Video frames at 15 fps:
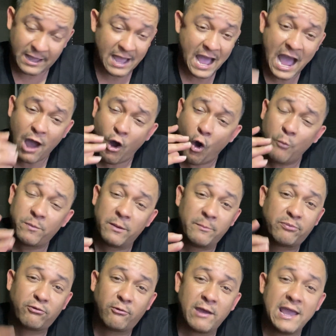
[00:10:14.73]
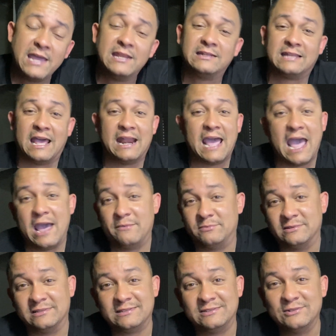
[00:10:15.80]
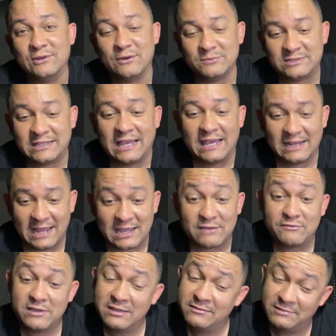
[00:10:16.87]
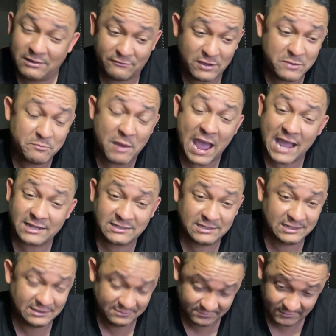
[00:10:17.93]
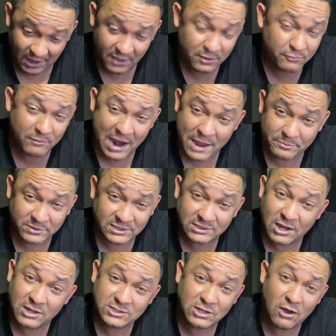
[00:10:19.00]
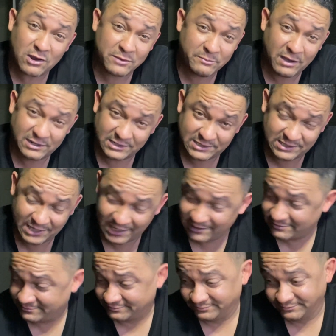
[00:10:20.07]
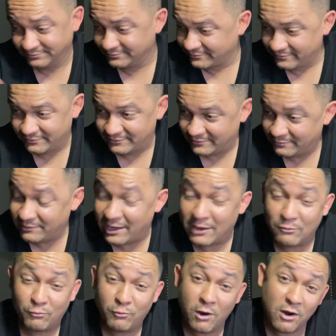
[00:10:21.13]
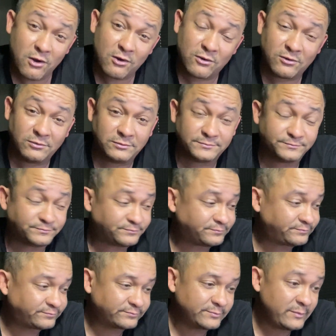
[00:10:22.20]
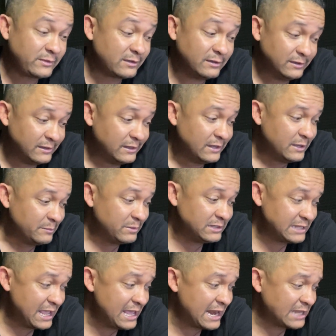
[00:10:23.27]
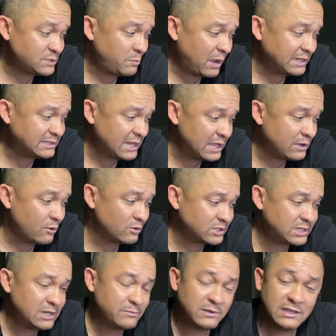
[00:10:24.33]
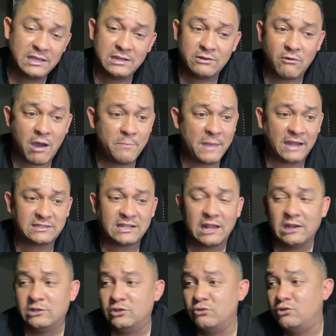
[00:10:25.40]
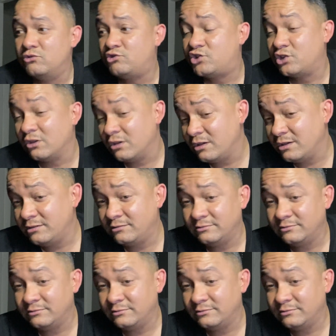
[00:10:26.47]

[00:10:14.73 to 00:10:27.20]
I hope and pray that happens. You know what I'm saying? Like, if he backs it and other rappers start talking about this shit, I'm like, word. But yeah, that's my take on Shiba Inu. I'm not telling you should.